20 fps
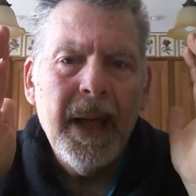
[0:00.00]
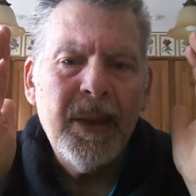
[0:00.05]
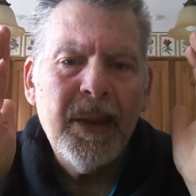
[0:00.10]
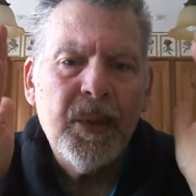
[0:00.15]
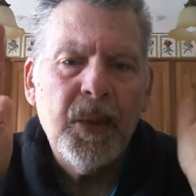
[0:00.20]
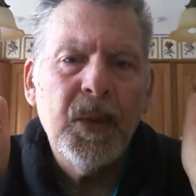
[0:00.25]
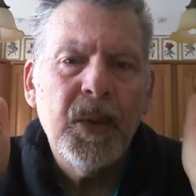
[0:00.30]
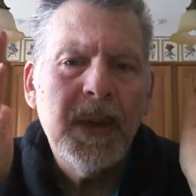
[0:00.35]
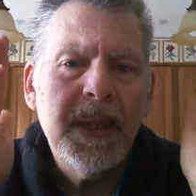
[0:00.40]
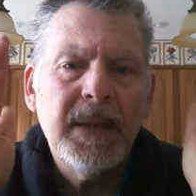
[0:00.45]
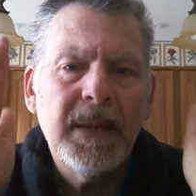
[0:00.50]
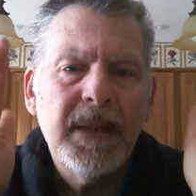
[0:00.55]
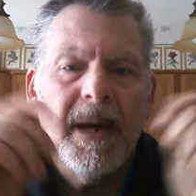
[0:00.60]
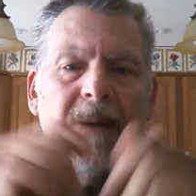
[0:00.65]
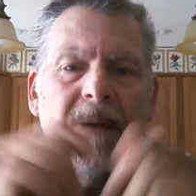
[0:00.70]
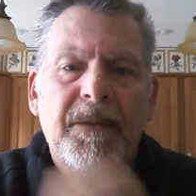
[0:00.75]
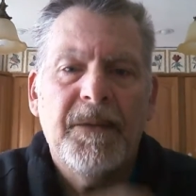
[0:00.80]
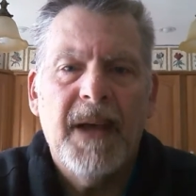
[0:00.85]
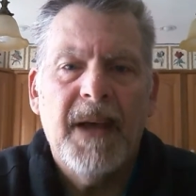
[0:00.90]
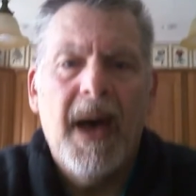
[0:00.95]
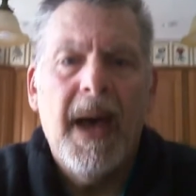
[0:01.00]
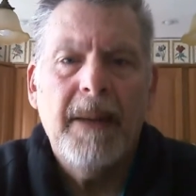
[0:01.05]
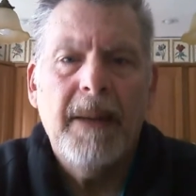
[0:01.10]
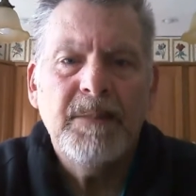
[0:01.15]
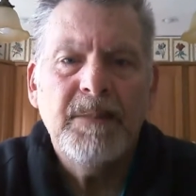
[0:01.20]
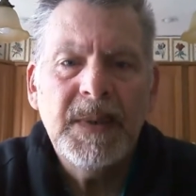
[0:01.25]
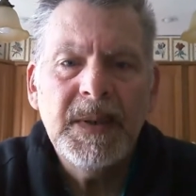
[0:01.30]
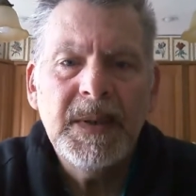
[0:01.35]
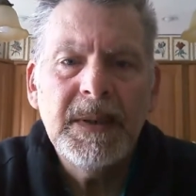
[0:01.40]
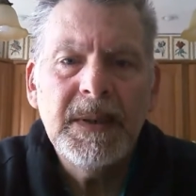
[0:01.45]
through the tough
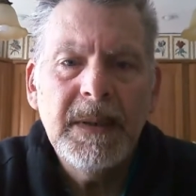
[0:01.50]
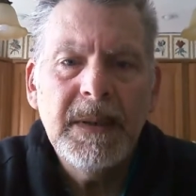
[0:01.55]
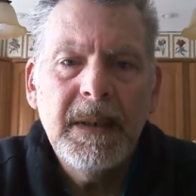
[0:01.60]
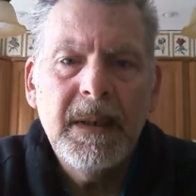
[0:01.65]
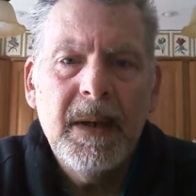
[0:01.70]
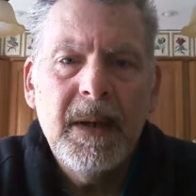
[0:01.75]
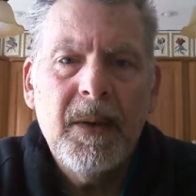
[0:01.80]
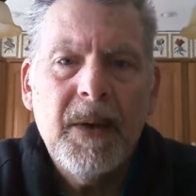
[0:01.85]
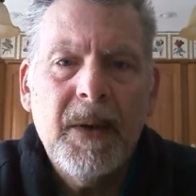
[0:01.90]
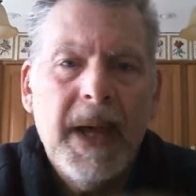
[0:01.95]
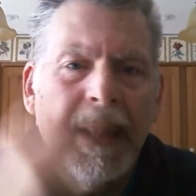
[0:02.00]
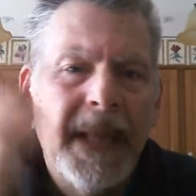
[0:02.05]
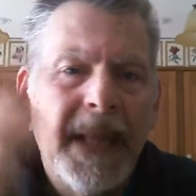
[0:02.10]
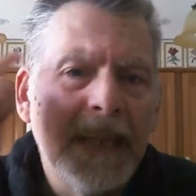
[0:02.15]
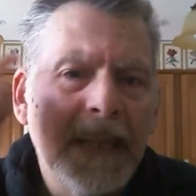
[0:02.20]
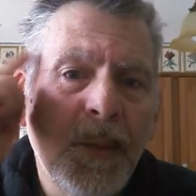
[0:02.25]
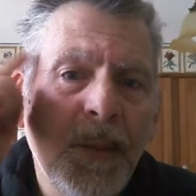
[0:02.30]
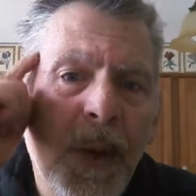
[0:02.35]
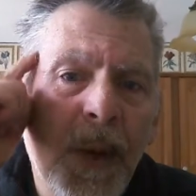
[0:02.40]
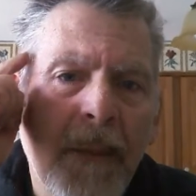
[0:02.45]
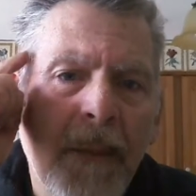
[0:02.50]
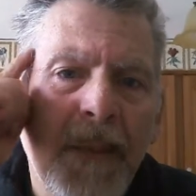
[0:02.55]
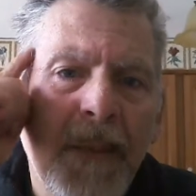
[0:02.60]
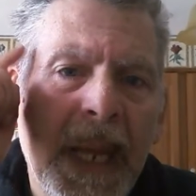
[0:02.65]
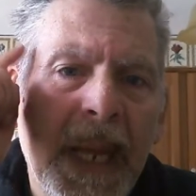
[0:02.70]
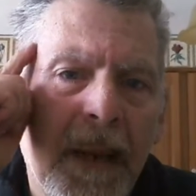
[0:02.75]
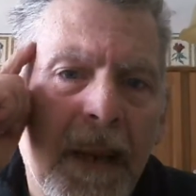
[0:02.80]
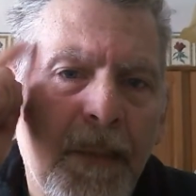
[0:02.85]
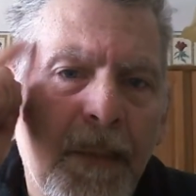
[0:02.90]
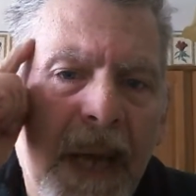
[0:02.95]
times. Okay, that's what I
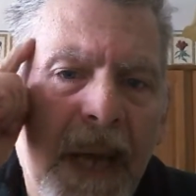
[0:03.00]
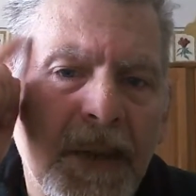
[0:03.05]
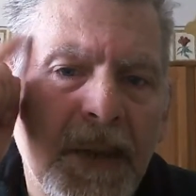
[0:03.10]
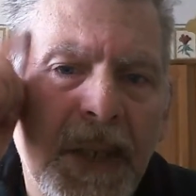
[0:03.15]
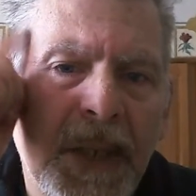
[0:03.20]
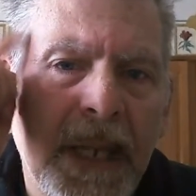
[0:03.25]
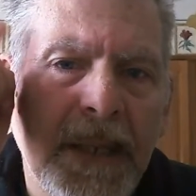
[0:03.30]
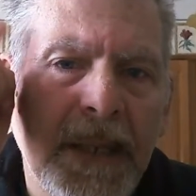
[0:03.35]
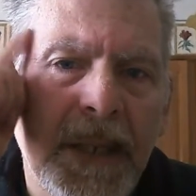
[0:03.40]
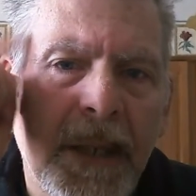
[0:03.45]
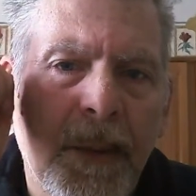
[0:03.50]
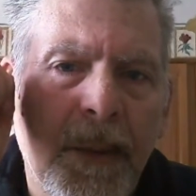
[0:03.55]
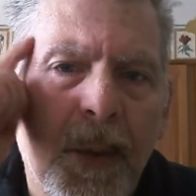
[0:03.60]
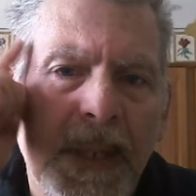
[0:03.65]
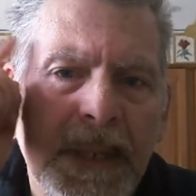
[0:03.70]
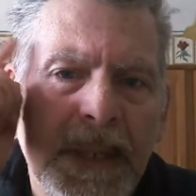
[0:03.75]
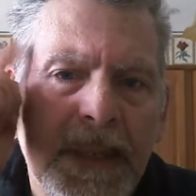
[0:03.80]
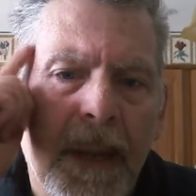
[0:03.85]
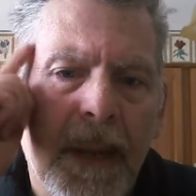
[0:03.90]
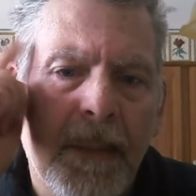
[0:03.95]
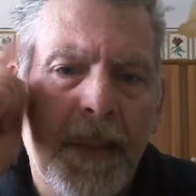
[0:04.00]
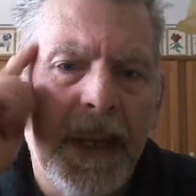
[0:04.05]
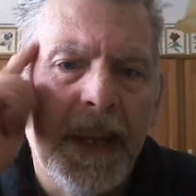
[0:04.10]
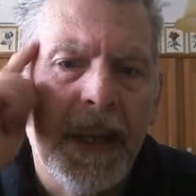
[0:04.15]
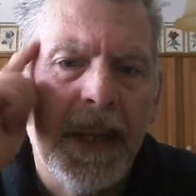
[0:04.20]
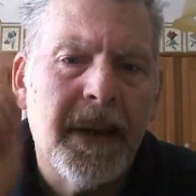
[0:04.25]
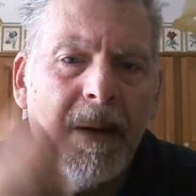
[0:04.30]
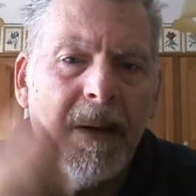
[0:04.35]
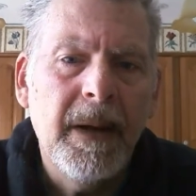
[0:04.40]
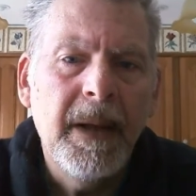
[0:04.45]
mean about changing what's up
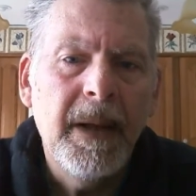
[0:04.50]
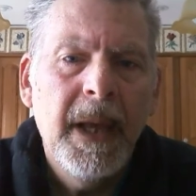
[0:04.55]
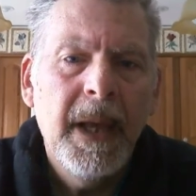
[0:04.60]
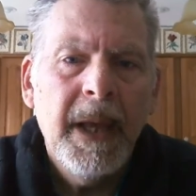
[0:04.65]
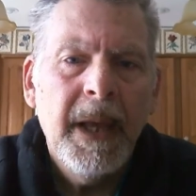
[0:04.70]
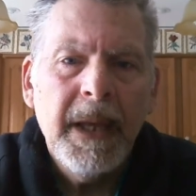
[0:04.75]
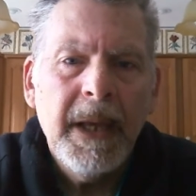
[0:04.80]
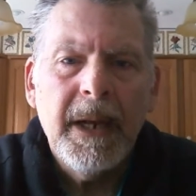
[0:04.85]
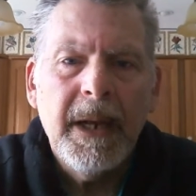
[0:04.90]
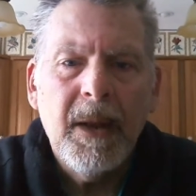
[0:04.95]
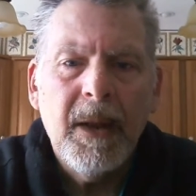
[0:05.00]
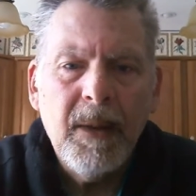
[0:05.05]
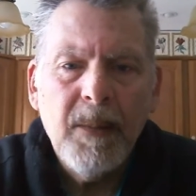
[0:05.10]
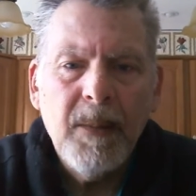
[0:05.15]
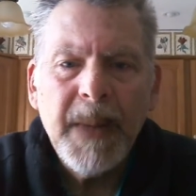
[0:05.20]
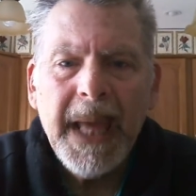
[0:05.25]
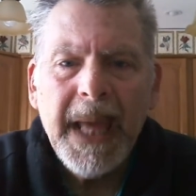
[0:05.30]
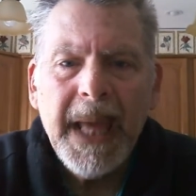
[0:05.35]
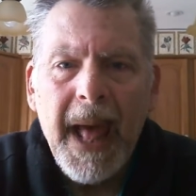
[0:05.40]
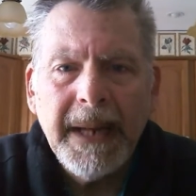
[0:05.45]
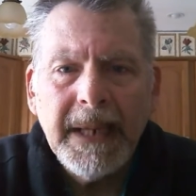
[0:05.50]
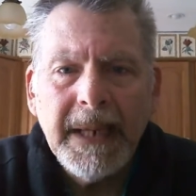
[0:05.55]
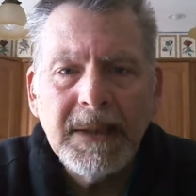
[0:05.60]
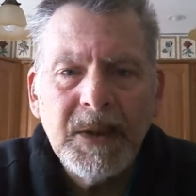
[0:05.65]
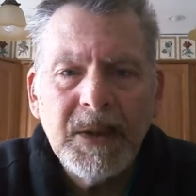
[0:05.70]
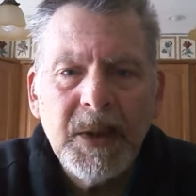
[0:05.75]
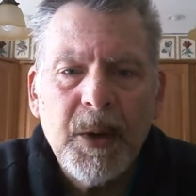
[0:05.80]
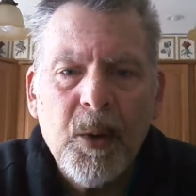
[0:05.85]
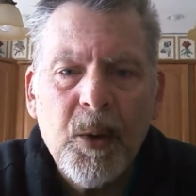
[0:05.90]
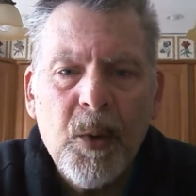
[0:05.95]
here. You know, the
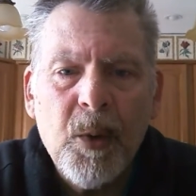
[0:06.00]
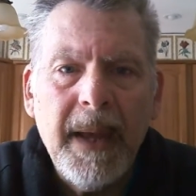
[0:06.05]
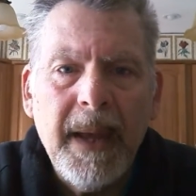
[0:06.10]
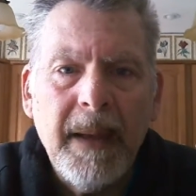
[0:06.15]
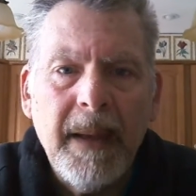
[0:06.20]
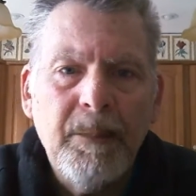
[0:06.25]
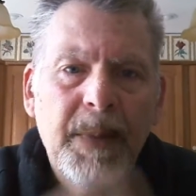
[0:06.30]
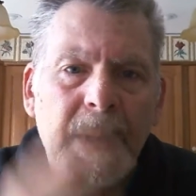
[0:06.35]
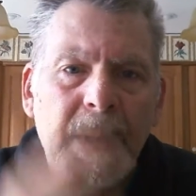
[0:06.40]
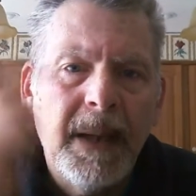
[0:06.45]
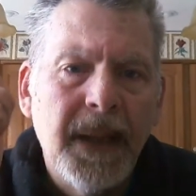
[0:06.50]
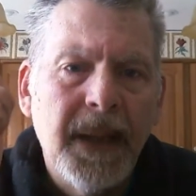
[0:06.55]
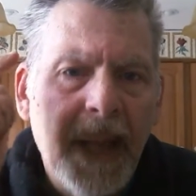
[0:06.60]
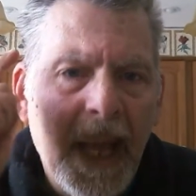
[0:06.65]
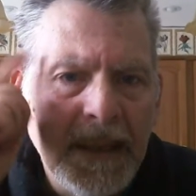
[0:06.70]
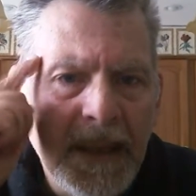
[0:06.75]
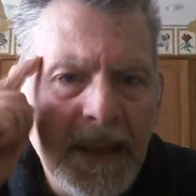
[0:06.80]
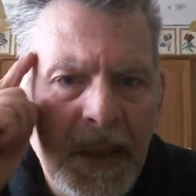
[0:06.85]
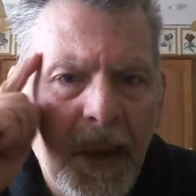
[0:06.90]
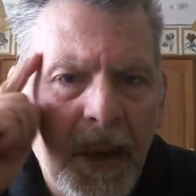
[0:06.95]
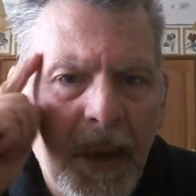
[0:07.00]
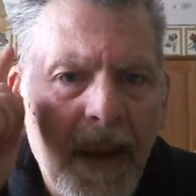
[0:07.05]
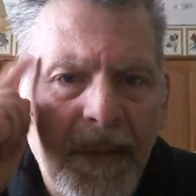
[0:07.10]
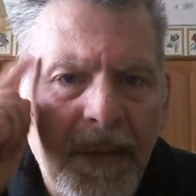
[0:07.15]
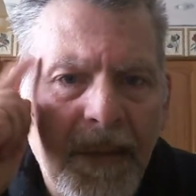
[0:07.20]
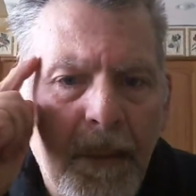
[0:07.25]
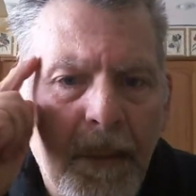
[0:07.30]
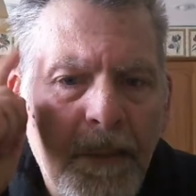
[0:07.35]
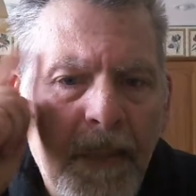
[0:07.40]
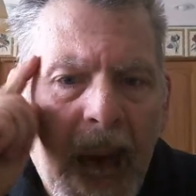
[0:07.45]
mechanics are great, but unless you
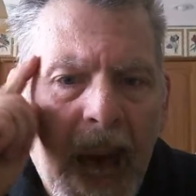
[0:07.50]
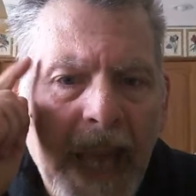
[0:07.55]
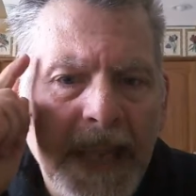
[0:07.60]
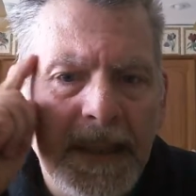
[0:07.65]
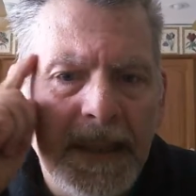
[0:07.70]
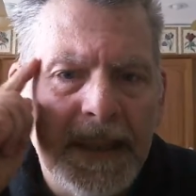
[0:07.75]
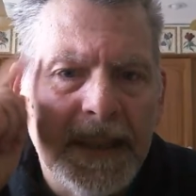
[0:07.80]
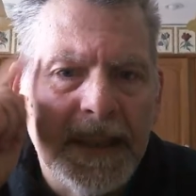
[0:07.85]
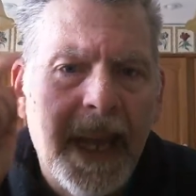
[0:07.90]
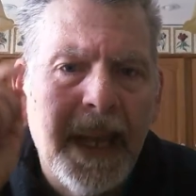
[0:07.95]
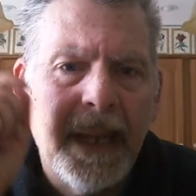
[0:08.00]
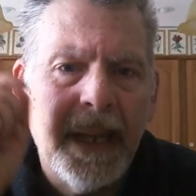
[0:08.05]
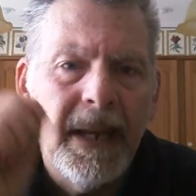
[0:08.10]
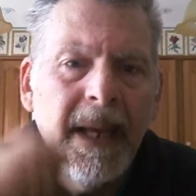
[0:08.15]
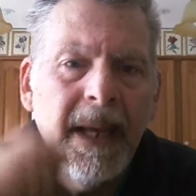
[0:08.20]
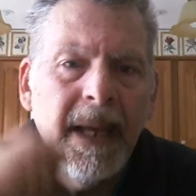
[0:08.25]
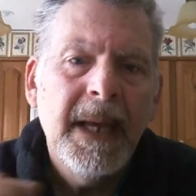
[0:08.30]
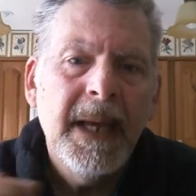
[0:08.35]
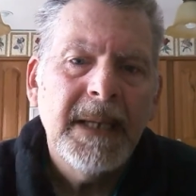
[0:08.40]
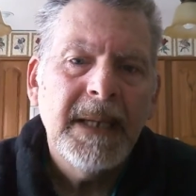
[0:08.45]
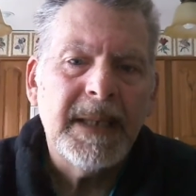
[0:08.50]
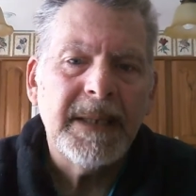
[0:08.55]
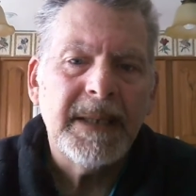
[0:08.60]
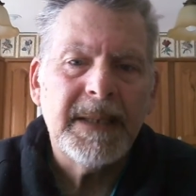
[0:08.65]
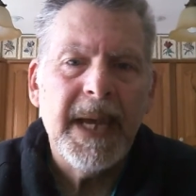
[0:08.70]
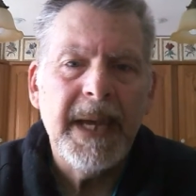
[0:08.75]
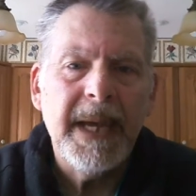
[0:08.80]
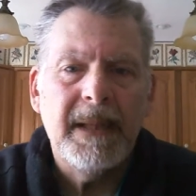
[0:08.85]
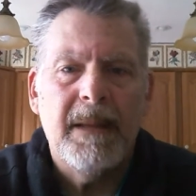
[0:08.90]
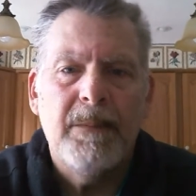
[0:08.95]
have the mindset to
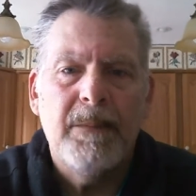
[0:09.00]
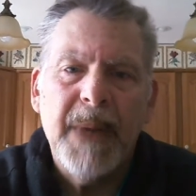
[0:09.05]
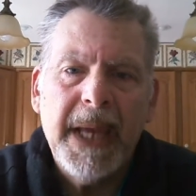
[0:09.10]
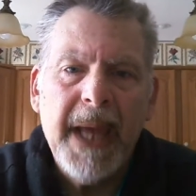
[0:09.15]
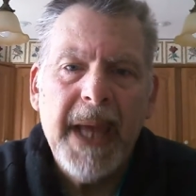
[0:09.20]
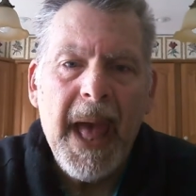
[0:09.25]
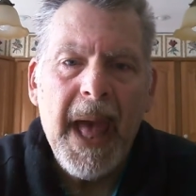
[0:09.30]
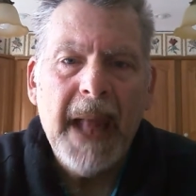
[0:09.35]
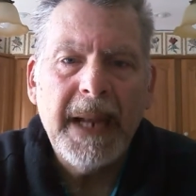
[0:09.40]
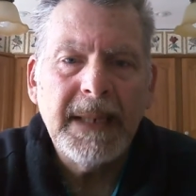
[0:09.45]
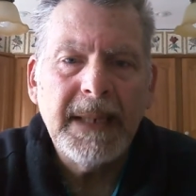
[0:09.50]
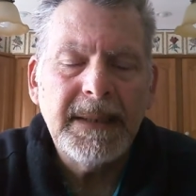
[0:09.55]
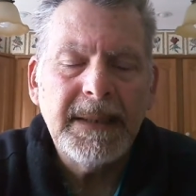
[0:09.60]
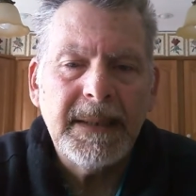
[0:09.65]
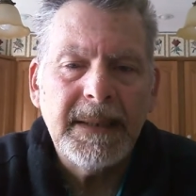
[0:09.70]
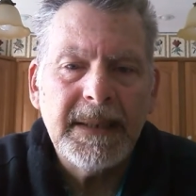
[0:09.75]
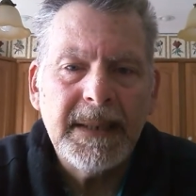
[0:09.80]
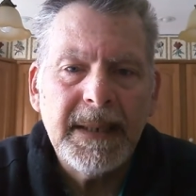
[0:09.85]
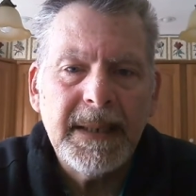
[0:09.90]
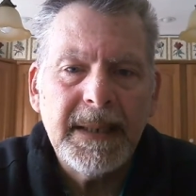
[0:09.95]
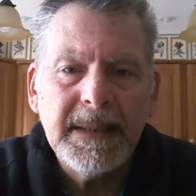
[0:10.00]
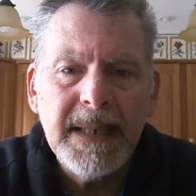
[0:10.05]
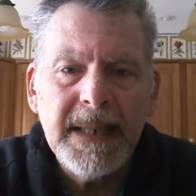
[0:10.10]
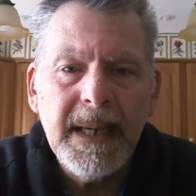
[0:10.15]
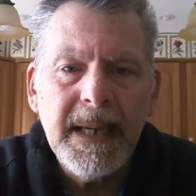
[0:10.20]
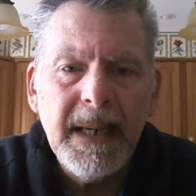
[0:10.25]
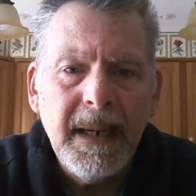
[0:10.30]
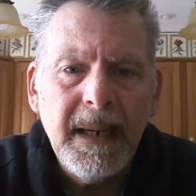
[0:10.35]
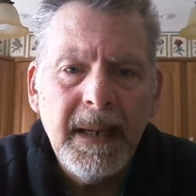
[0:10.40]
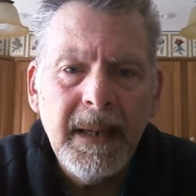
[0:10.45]
take the mechanics and
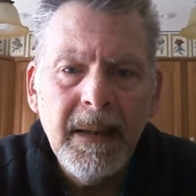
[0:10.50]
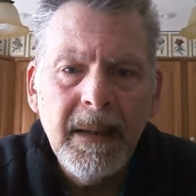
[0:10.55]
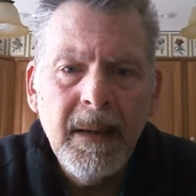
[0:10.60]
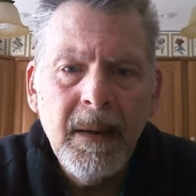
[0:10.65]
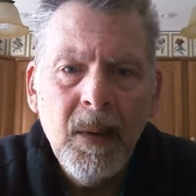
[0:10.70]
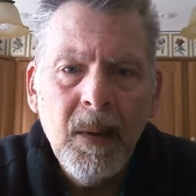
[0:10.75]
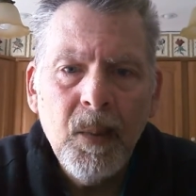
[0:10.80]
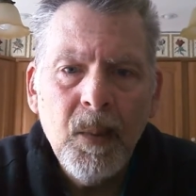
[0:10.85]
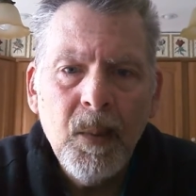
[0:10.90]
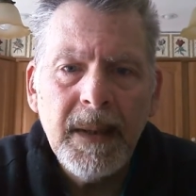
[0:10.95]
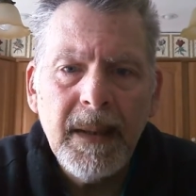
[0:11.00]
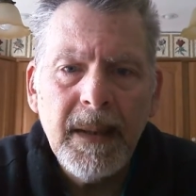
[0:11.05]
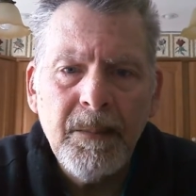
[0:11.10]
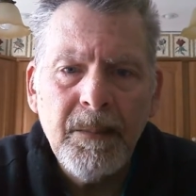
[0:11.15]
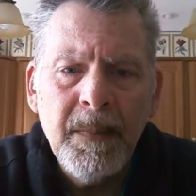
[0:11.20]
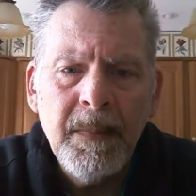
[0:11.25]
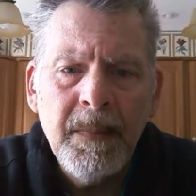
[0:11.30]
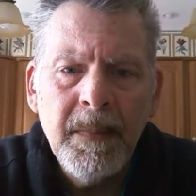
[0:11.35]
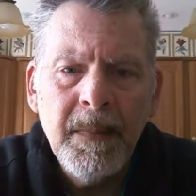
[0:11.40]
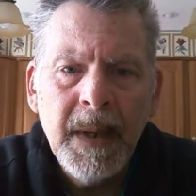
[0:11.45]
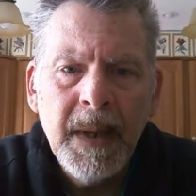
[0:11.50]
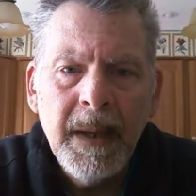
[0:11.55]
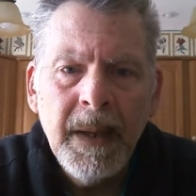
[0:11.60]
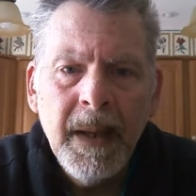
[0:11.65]
succeed with them,